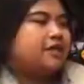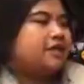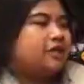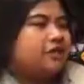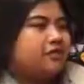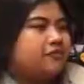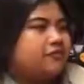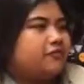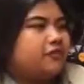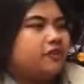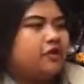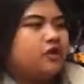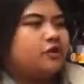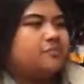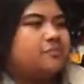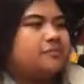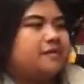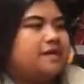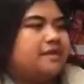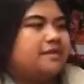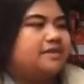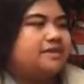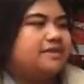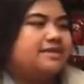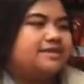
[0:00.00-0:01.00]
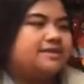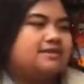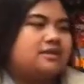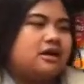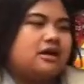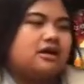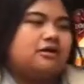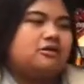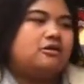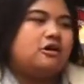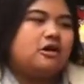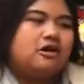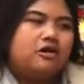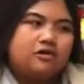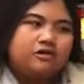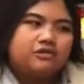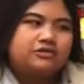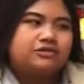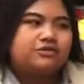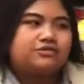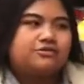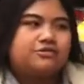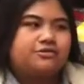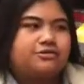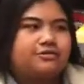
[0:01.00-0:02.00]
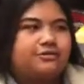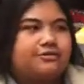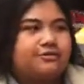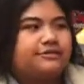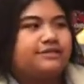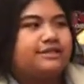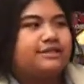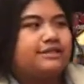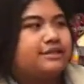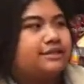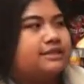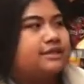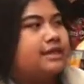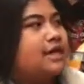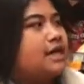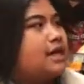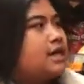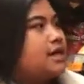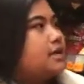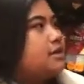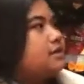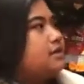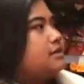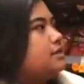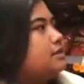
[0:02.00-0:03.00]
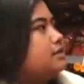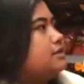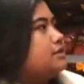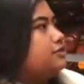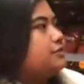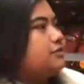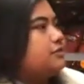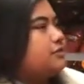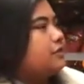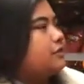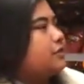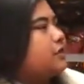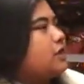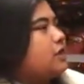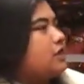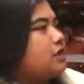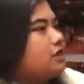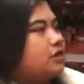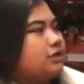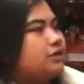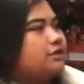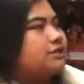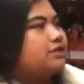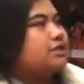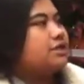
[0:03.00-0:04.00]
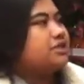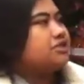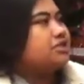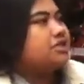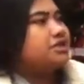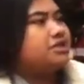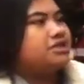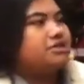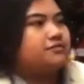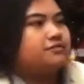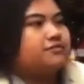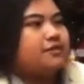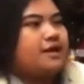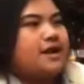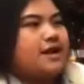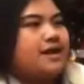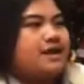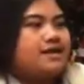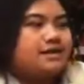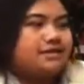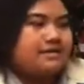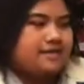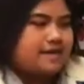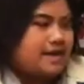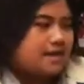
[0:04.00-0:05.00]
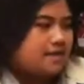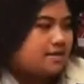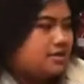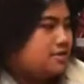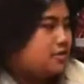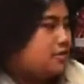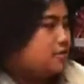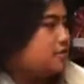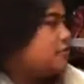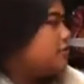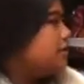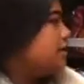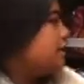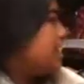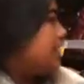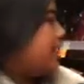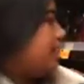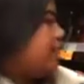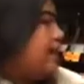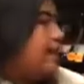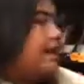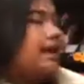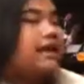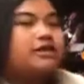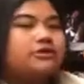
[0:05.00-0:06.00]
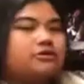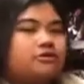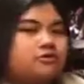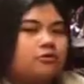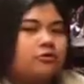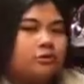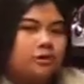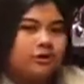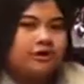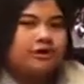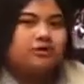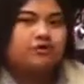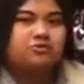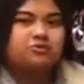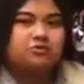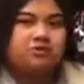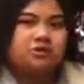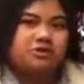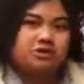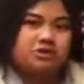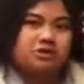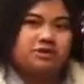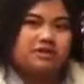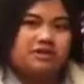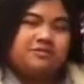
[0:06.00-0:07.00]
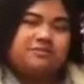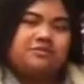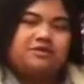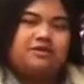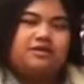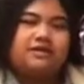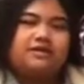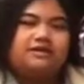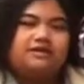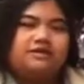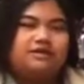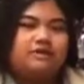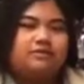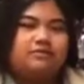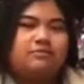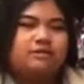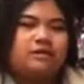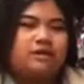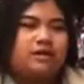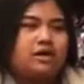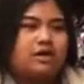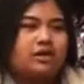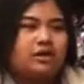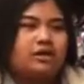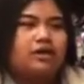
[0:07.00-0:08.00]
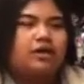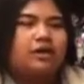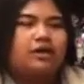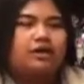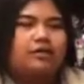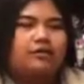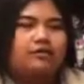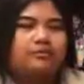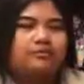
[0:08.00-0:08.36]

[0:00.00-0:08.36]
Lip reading: You can confirm that this aisle also uses the use of colors such as red, yellow, and orange, which stimulates human hunger.